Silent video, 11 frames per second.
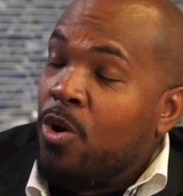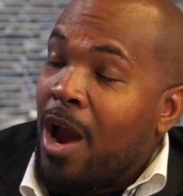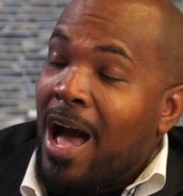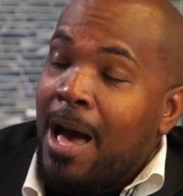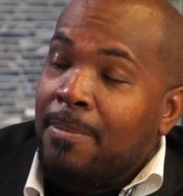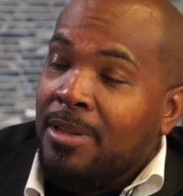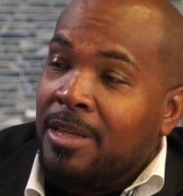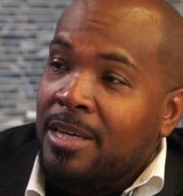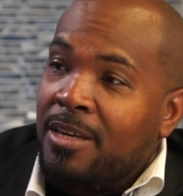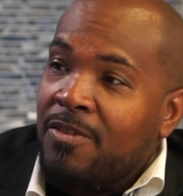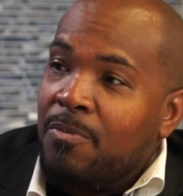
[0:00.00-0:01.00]
or I
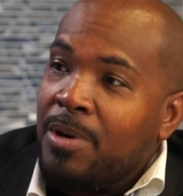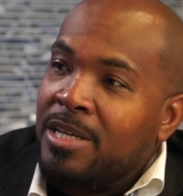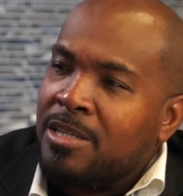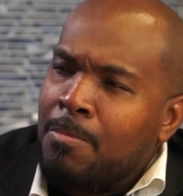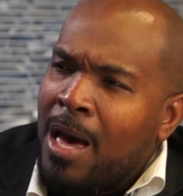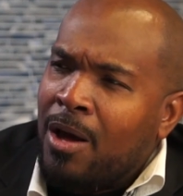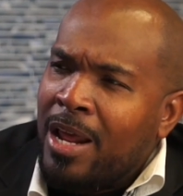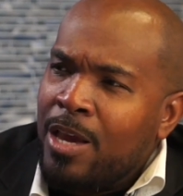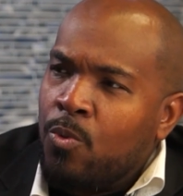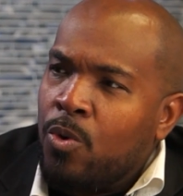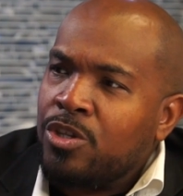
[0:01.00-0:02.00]
believe, but it's about,
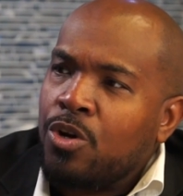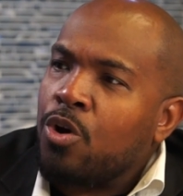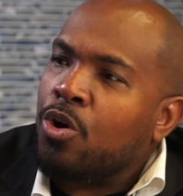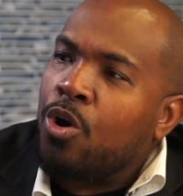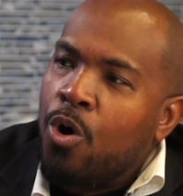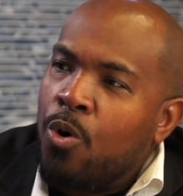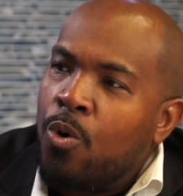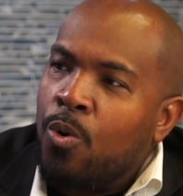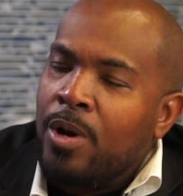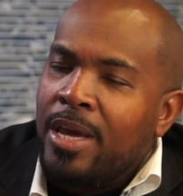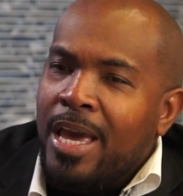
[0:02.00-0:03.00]
hey, what's our
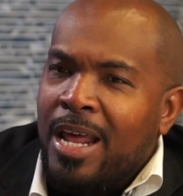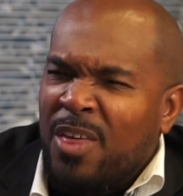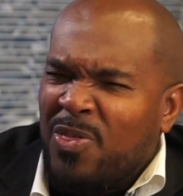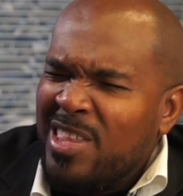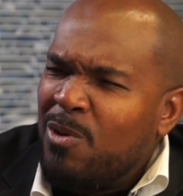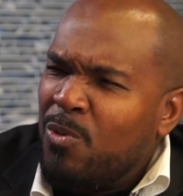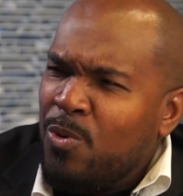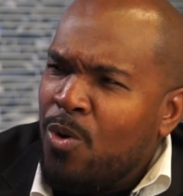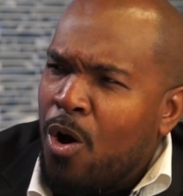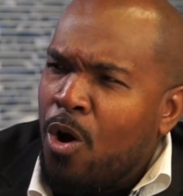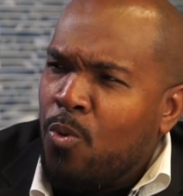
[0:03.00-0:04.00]
goal? And I think that we
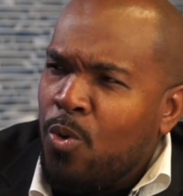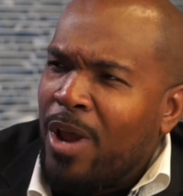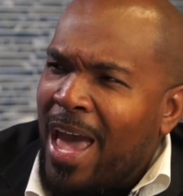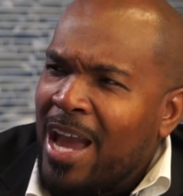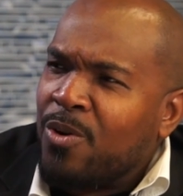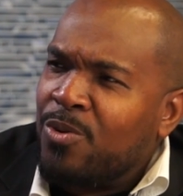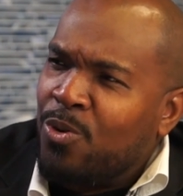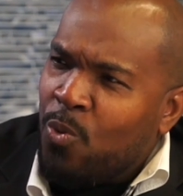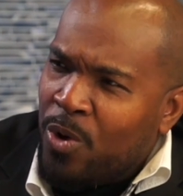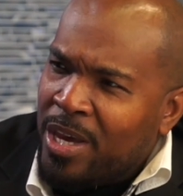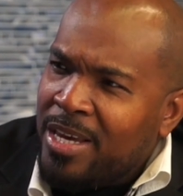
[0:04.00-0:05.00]
all want Akron to
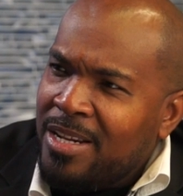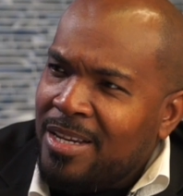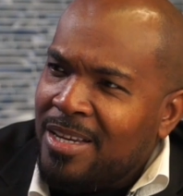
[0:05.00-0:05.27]
win.